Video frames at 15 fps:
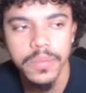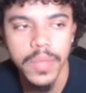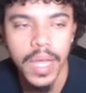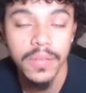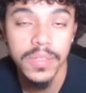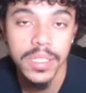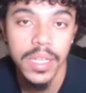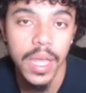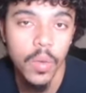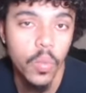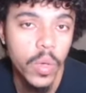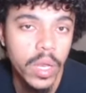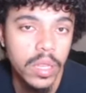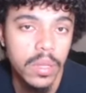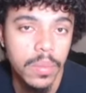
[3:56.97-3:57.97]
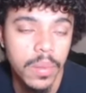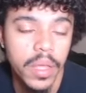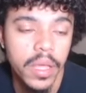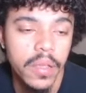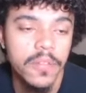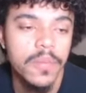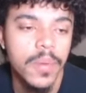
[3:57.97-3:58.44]
Obviously not win in the
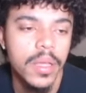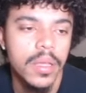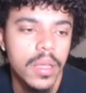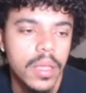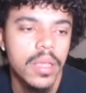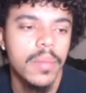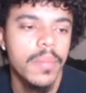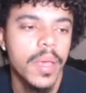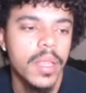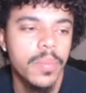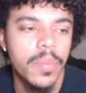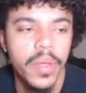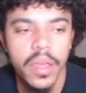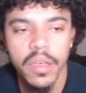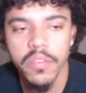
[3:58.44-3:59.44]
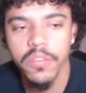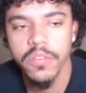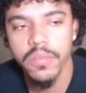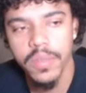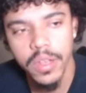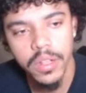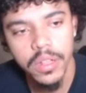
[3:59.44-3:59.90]
playoffs, but make the
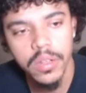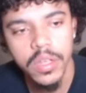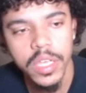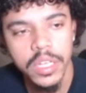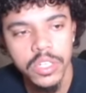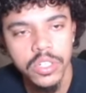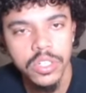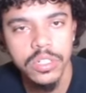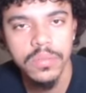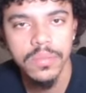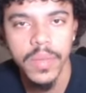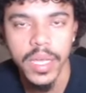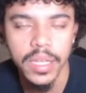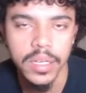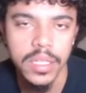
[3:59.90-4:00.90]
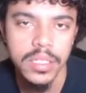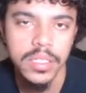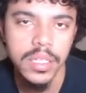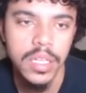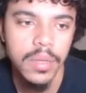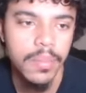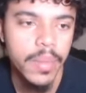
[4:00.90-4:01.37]
playoffs. They're a little injured. Micah needs to
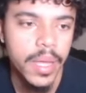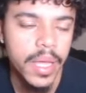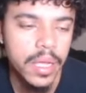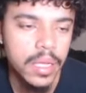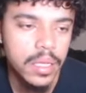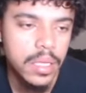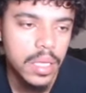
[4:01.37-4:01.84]
come back.